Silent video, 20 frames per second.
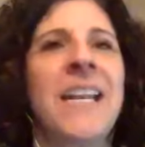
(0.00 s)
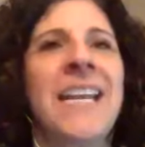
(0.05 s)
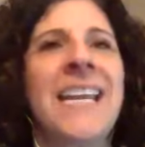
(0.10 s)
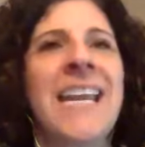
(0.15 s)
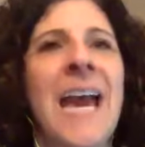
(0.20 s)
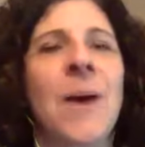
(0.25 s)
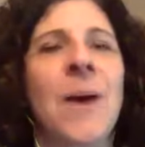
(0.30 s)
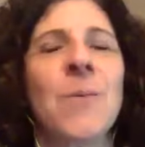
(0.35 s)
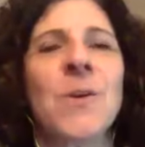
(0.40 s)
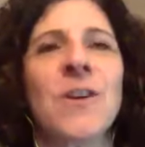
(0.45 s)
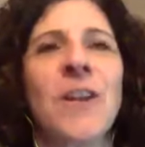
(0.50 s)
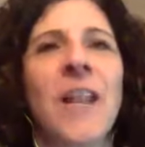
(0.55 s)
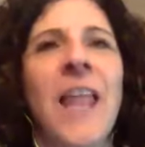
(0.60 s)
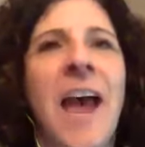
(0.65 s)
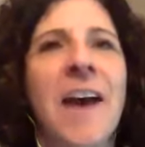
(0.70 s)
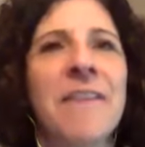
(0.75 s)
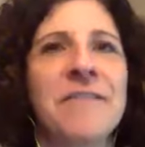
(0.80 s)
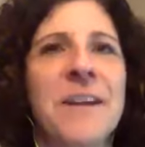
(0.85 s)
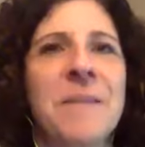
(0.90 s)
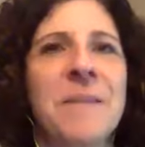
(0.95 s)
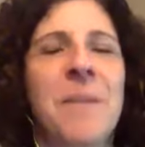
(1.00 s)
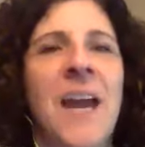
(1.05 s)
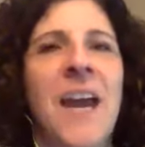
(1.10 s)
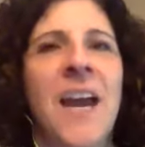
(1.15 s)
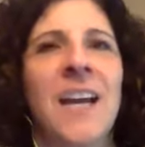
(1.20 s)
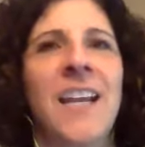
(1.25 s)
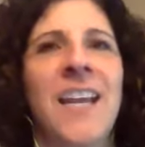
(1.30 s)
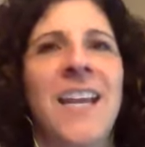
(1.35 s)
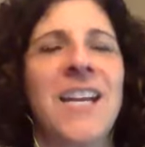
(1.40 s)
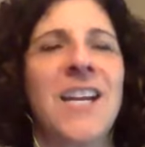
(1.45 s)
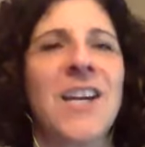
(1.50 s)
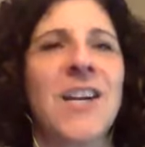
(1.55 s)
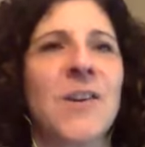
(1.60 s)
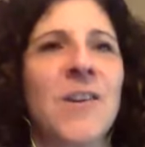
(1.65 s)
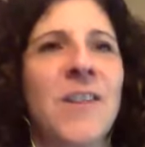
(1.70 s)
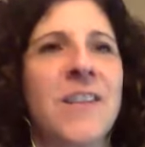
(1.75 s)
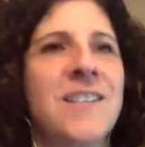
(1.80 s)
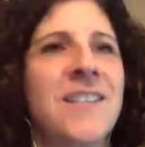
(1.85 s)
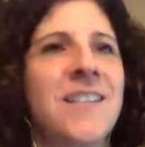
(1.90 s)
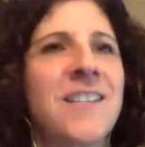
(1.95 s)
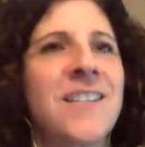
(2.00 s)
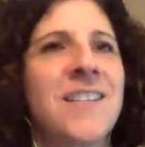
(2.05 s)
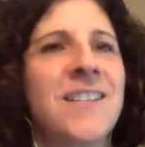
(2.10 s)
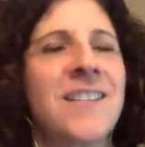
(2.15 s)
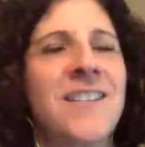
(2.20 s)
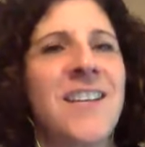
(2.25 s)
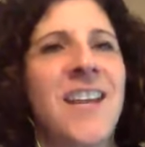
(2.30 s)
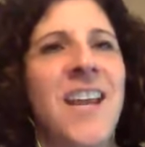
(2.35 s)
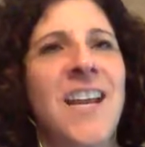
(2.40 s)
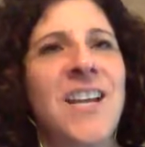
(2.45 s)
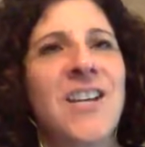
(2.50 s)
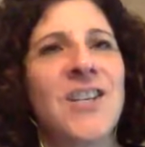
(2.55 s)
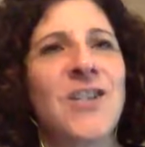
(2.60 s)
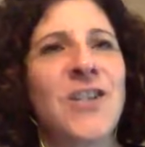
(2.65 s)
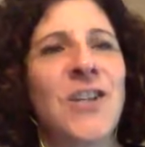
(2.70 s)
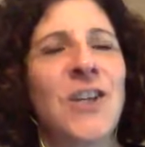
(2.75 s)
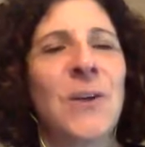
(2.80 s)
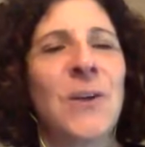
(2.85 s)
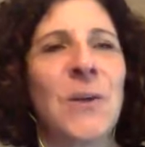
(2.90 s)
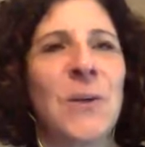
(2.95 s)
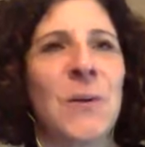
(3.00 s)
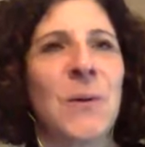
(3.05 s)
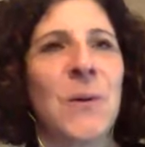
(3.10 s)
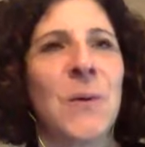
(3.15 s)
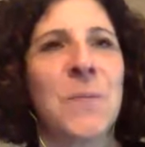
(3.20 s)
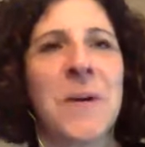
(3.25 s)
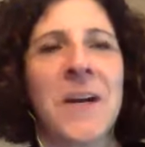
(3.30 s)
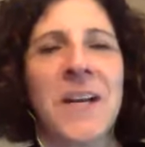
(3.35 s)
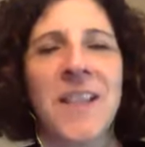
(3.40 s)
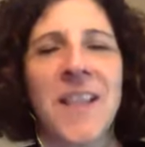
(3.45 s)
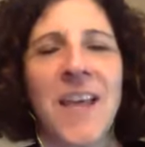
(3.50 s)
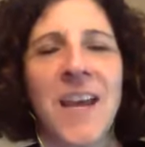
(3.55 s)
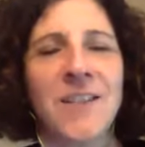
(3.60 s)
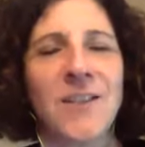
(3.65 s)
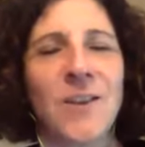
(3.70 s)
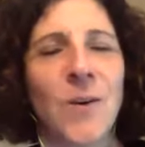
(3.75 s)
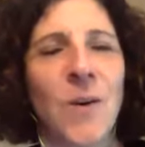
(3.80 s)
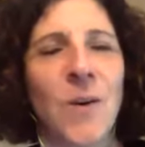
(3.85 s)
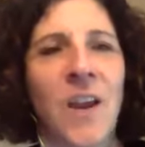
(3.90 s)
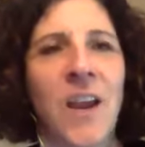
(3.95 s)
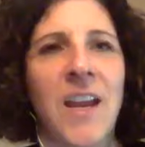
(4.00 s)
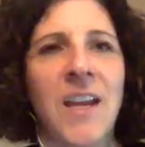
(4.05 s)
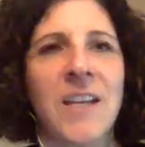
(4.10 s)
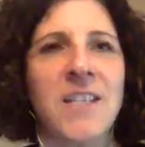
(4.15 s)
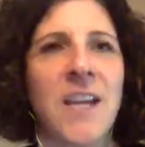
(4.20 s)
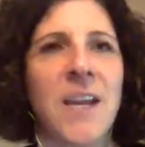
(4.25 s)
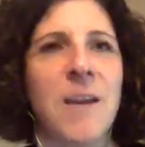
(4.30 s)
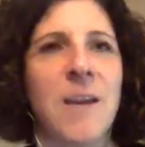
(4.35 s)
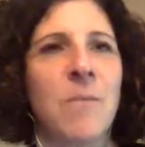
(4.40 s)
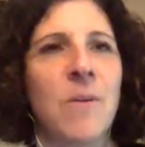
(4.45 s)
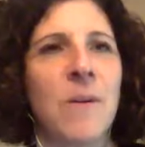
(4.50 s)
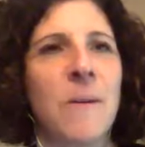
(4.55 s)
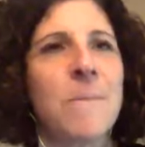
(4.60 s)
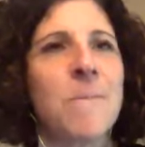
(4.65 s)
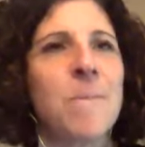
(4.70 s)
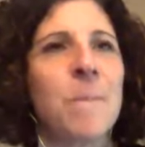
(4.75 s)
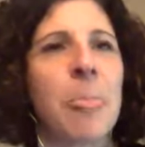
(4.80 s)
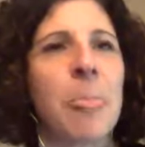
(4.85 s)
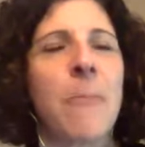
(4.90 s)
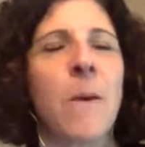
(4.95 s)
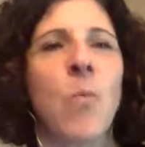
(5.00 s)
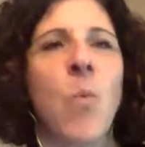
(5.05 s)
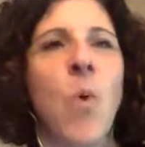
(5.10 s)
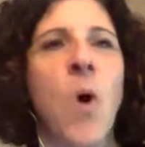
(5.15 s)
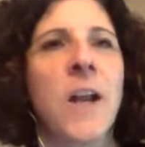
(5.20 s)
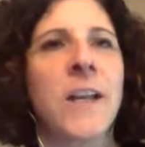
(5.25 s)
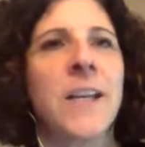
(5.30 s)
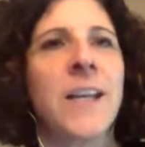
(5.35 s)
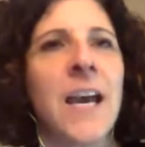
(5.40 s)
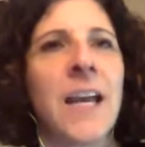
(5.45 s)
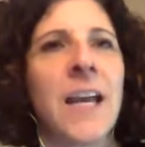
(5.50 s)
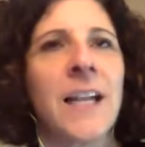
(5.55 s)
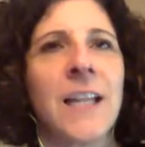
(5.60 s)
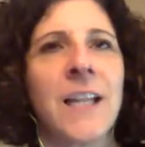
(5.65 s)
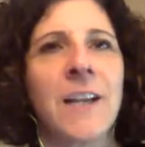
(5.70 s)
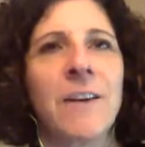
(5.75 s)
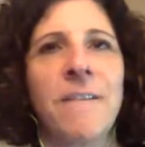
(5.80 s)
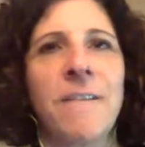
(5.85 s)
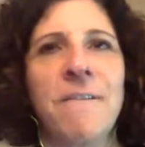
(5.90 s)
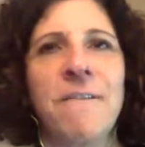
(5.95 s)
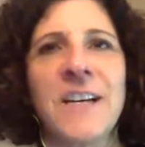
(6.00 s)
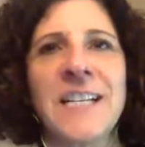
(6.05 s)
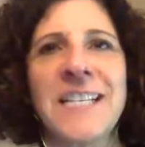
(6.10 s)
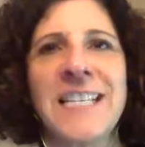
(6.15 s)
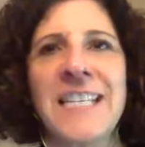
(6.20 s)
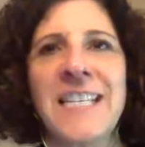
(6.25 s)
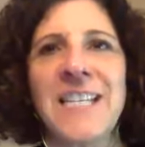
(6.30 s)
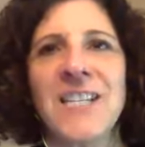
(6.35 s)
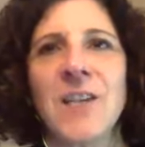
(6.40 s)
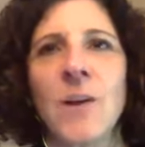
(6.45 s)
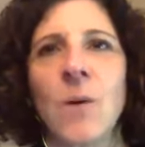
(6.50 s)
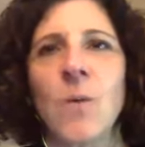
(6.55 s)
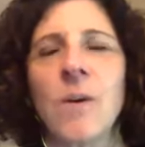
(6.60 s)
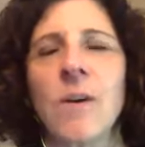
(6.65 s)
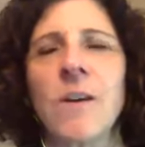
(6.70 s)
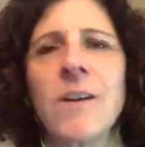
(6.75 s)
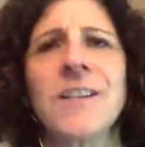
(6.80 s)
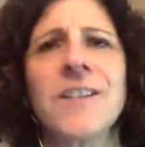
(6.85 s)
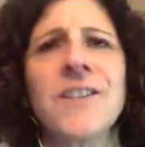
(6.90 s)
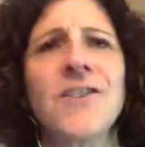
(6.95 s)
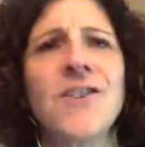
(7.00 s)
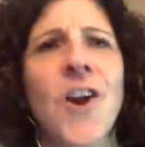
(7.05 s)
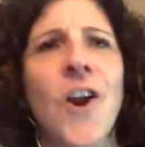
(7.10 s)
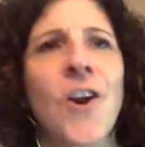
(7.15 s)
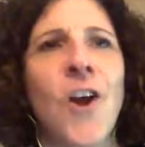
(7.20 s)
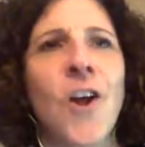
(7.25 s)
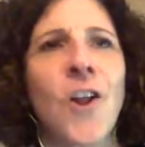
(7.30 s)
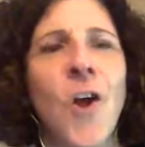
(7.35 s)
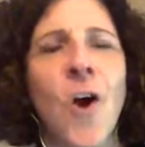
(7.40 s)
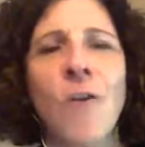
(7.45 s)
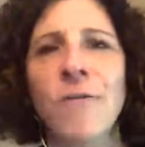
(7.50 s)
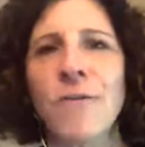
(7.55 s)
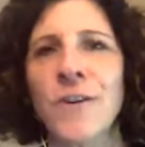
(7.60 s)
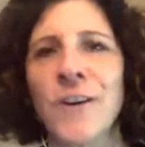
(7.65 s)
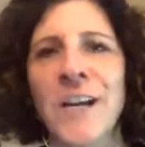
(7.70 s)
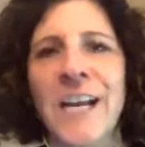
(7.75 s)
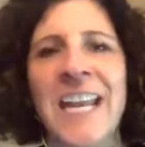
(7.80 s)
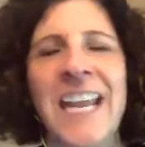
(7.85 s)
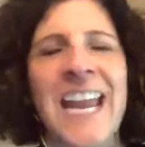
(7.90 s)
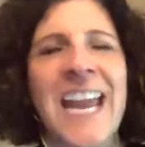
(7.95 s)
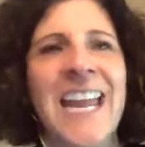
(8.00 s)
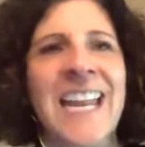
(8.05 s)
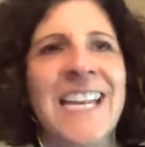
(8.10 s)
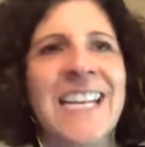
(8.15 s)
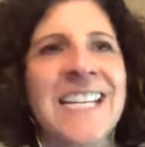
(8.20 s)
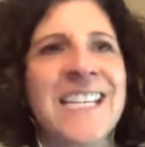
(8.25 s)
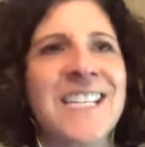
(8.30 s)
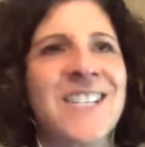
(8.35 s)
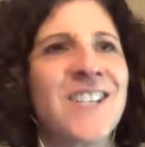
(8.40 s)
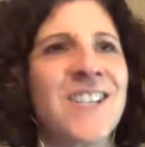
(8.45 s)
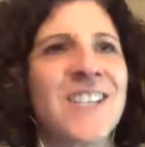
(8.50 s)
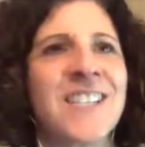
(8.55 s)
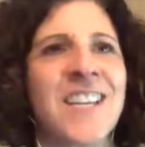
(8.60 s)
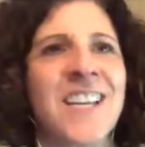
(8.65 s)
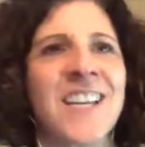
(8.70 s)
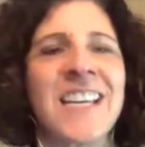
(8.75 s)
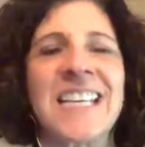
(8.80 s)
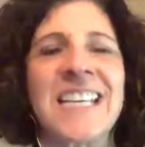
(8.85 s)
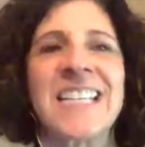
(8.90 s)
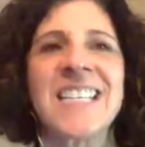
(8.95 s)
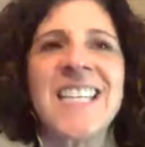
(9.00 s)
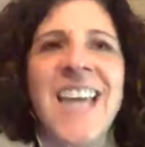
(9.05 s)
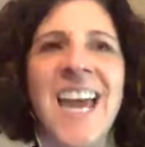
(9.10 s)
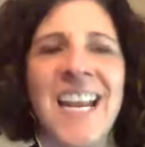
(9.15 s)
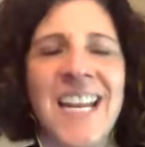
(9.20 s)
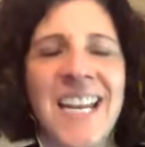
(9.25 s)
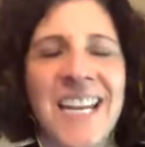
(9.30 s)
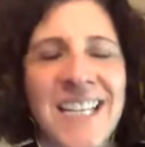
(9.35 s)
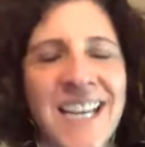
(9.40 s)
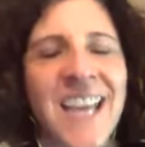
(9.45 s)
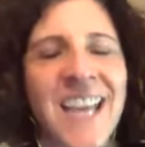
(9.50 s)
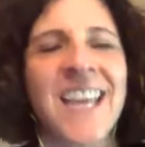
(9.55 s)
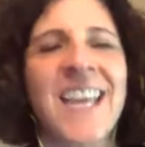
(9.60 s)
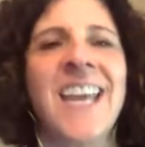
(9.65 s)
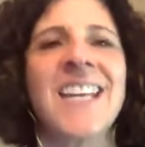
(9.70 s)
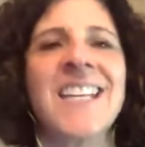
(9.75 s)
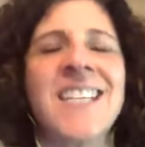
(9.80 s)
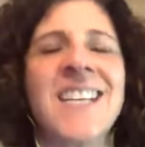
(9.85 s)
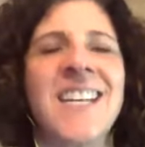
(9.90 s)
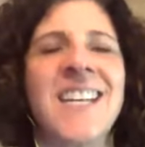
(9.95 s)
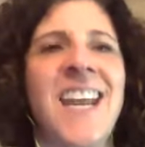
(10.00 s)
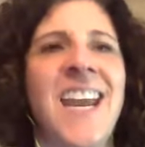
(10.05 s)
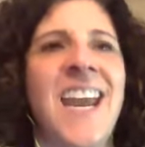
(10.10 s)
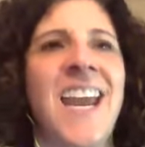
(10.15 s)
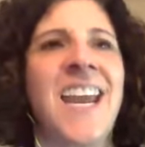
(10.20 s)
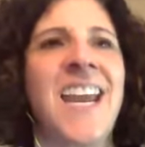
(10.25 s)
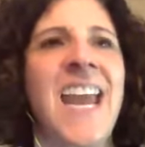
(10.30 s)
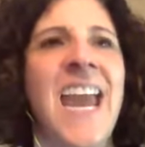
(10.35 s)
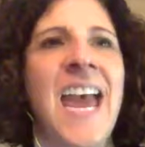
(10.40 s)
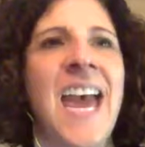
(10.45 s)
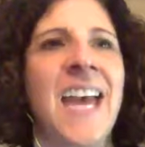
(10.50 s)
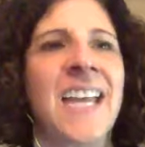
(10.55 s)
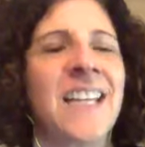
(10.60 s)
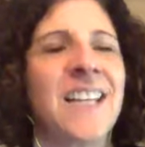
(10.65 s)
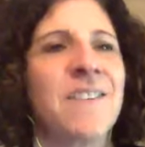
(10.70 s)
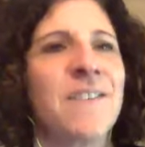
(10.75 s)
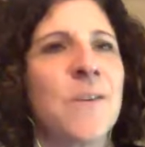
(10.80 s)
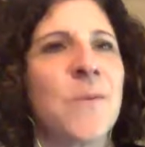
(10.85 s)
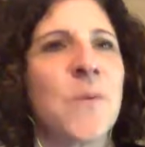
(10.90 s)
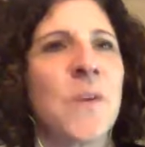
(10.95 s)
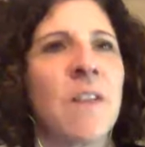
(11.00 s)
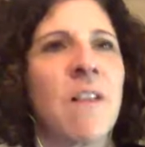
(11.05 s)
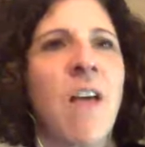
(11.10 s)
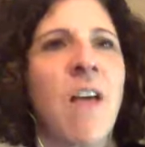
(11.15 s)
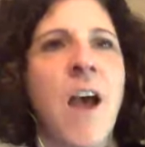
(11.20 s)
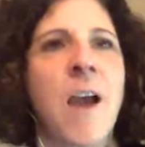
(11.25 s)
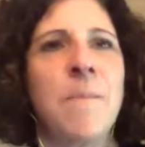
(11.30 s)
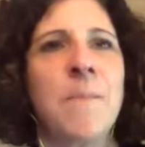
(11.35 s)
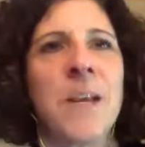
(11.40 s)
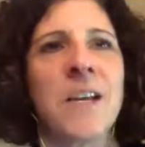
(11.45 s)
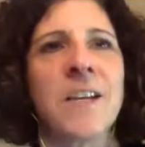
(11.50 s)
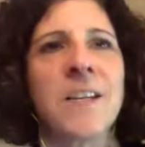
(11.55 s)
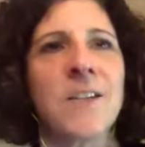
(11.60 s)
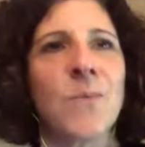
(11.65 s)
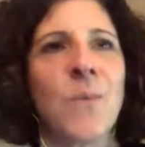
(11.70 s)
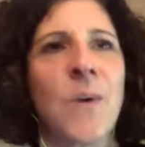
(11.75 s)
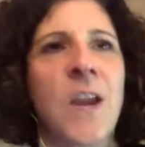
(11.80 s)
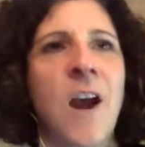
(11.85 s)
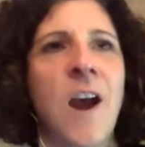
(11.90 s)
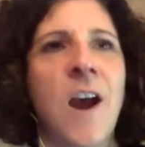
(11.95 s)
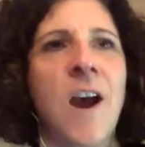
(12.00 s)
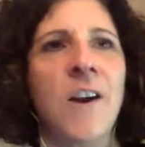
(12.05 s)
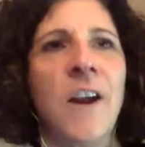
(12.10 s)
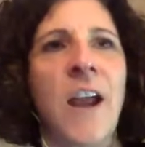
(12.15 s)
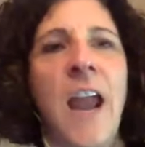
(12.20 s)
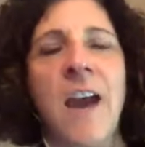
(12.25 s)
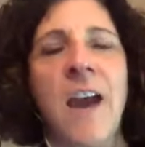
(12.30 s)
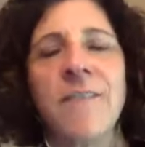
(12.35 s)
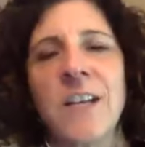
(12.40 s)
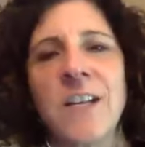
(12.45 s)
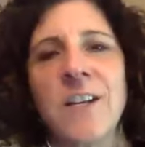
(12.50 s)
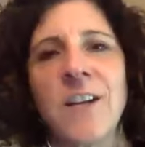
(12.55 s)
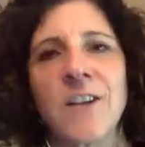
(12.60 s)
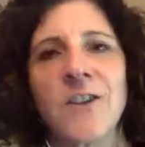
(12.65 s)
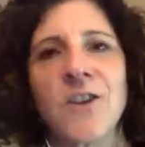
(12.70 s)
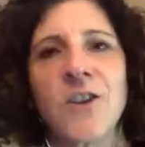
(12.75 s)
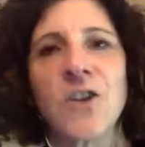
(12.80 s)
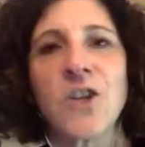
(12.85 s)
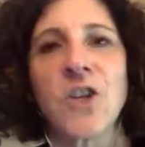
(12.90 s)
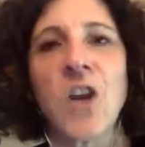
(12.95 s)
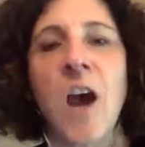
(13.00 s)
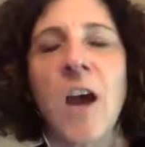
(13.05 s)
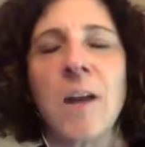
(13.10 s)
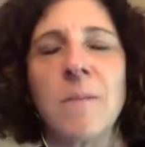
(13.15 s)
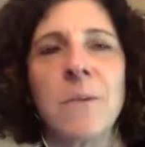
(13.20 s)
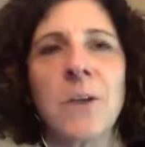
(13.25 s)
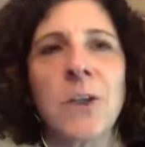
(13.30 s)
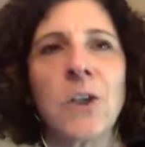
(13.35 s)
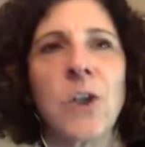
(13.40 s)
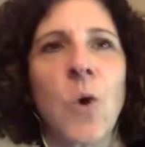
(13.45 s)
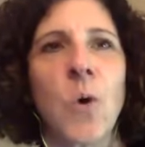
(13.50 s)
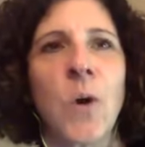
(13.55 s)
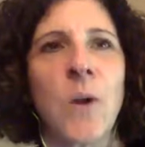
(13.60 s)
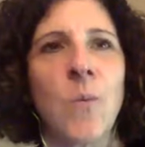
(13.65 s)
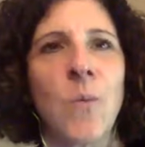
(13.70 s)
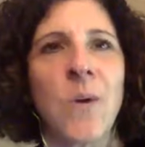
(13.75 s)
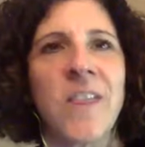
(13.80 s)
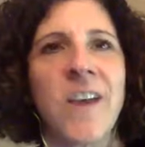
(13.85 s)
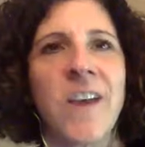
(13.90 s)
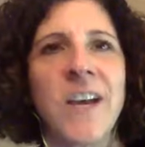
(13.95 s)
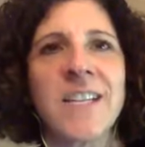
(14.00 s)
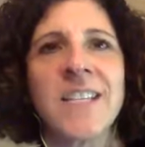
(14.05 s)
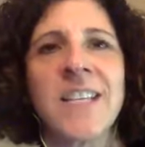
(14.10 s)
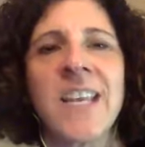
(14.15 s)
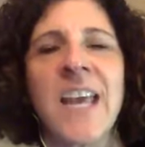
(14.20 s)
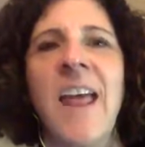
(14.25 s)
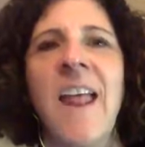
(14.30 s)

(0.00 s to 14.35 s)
Yeah, we're laughing back here. This is take two, but that's okay. Tape one got a little fuzzy. So we're going to start all over again. And it's just exciting today at Living with Lyme because we are having Dr. Sean McCloy with us.